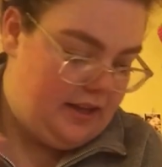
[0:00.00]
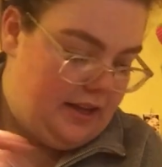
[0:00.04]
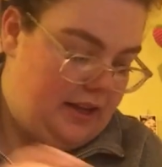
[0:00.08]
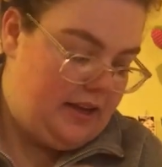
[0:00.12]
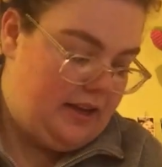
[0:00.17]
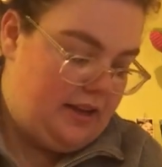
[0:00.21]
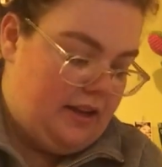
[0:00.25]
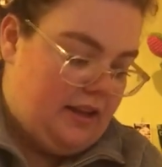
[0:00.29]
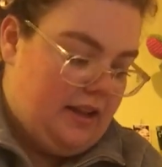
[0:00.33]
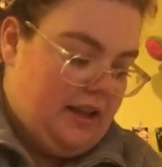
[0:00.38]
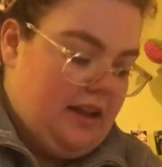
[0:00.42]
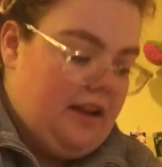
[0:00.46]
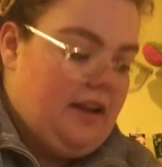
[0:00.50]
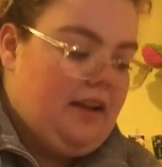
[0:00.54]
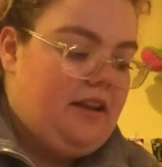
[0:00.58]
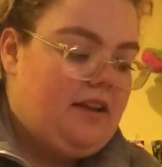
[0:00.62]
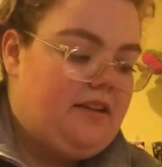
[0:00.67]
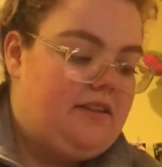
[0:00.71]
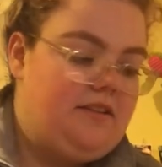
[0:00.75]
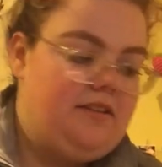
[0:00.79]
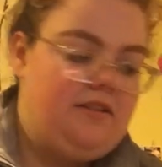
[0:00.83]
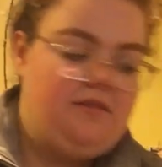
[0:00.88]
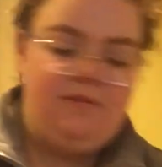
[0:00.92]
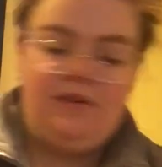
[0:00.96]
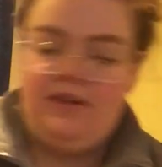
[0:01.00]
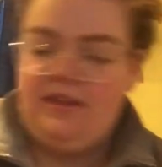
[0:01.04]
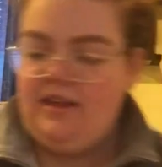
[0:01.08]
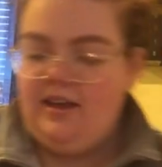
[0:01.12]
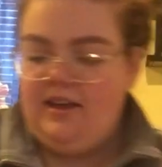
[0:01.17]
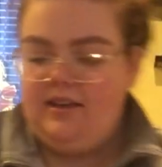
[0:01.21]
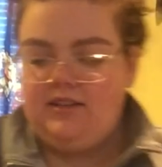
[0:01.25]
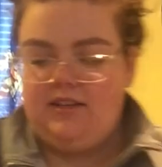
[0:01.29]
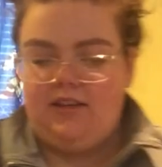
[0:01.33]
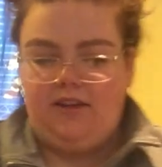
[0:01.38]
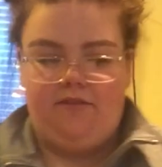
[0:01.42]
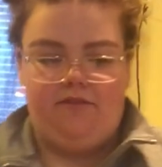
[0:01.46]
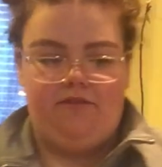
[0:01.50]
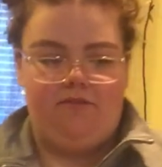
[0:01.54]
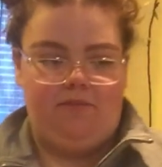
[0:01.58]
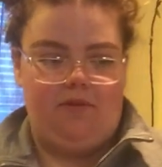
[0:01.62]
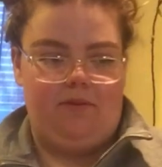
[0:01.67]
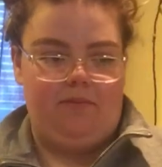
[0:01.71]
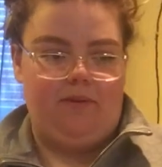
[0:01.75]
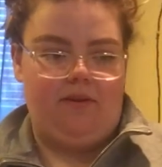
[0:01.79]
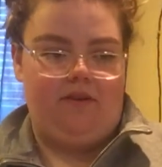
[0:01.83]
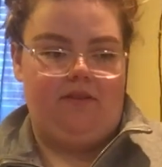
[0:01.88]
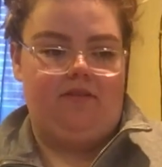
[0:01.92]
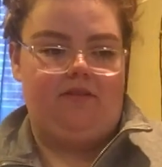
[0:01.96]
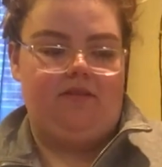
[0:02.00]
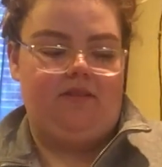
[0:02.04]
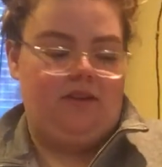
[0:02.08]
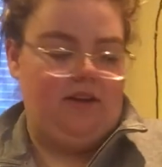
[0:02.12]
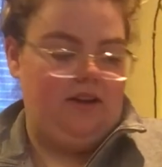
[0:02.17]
And then this is my last gift from my parents